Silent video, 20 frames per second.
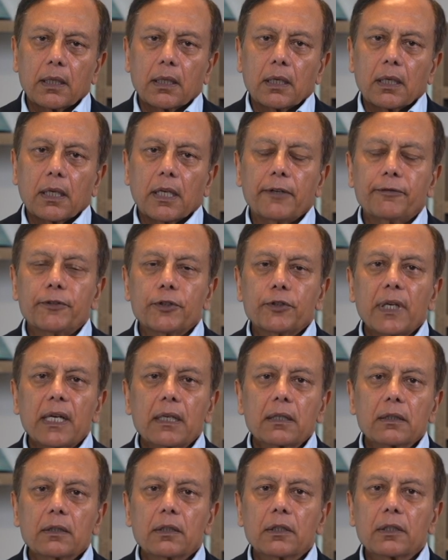If you
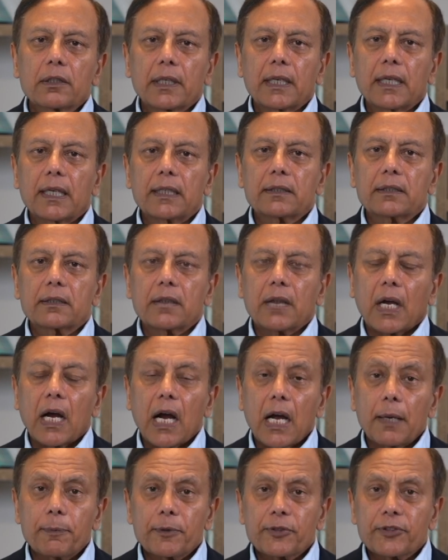take a look at
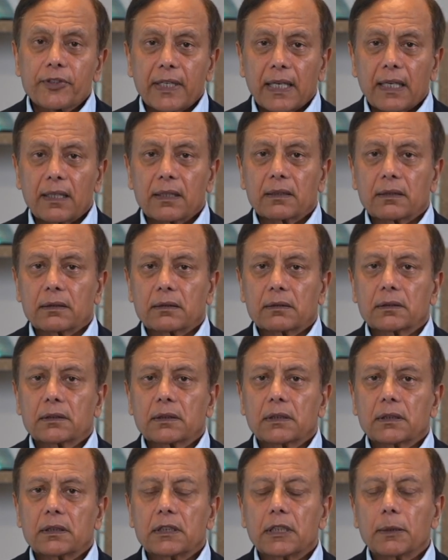hyperscale
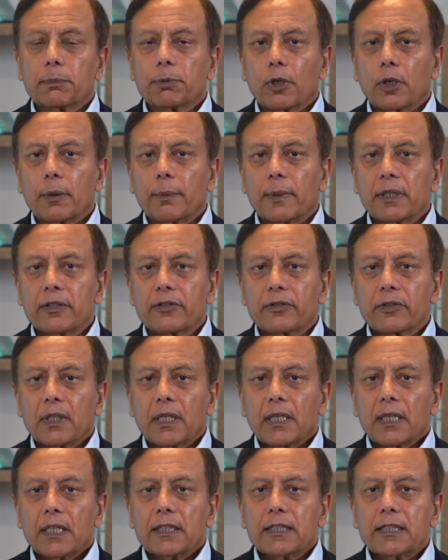deployments,
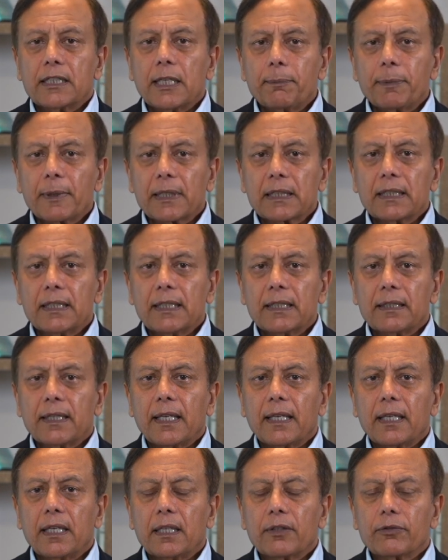typically
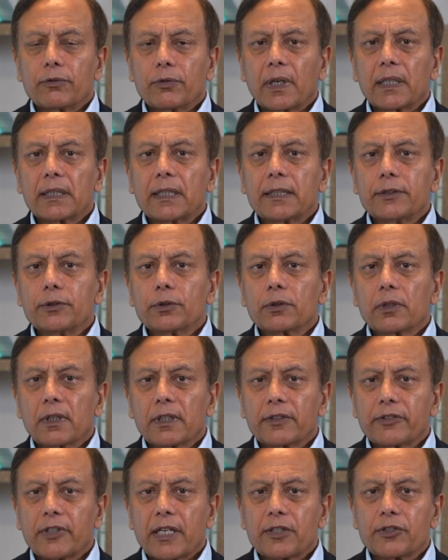they run at
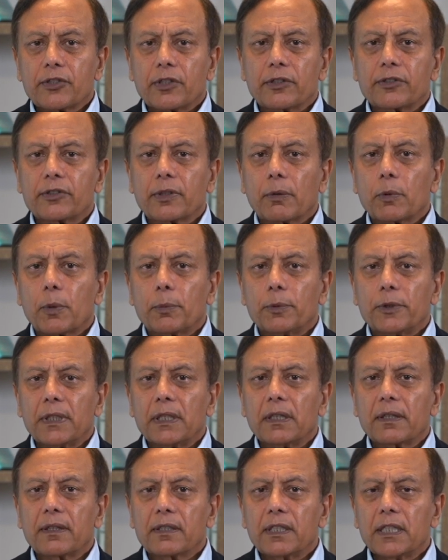utilization somewhere
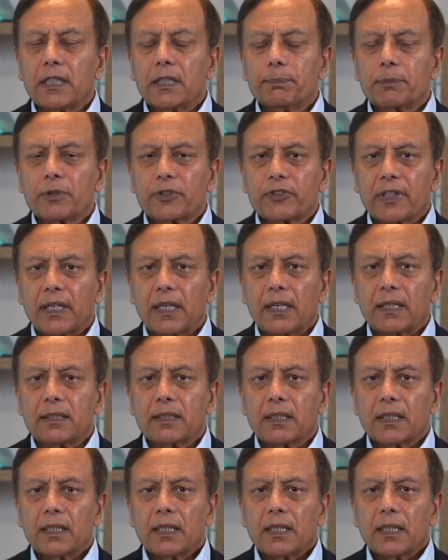between 30%
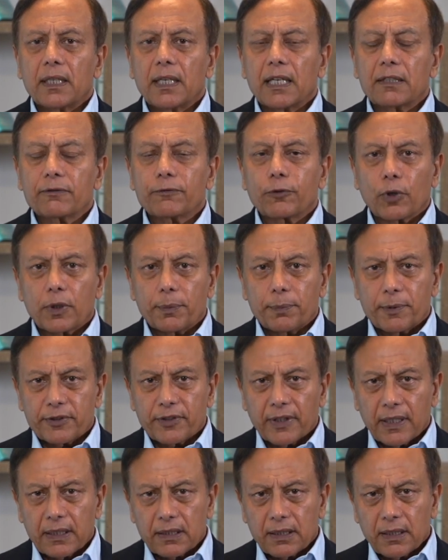and
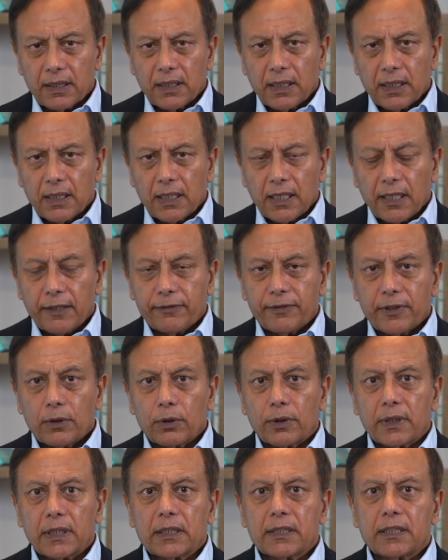40%. If you
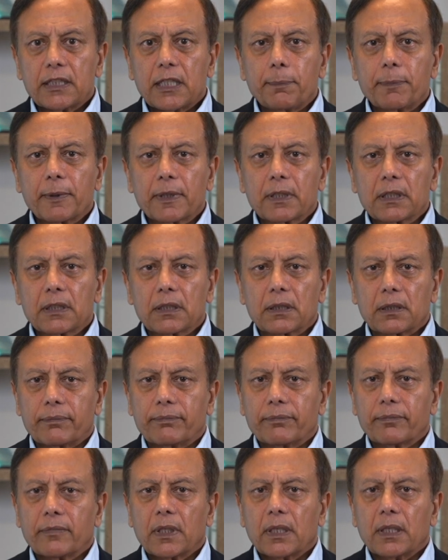look at a typical
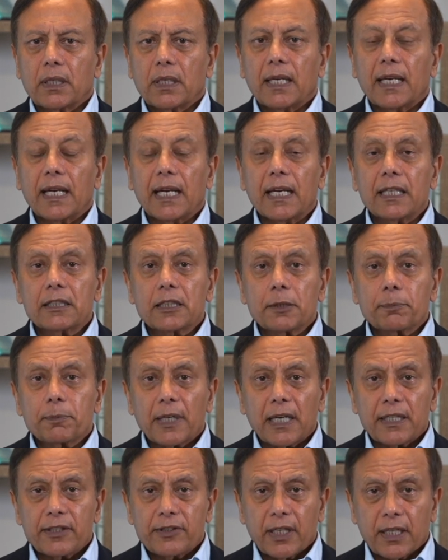
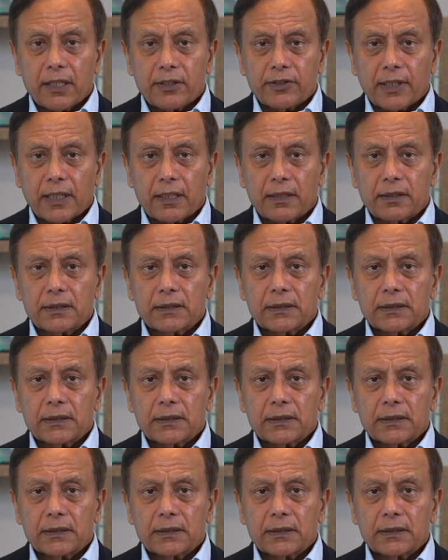enterprise data center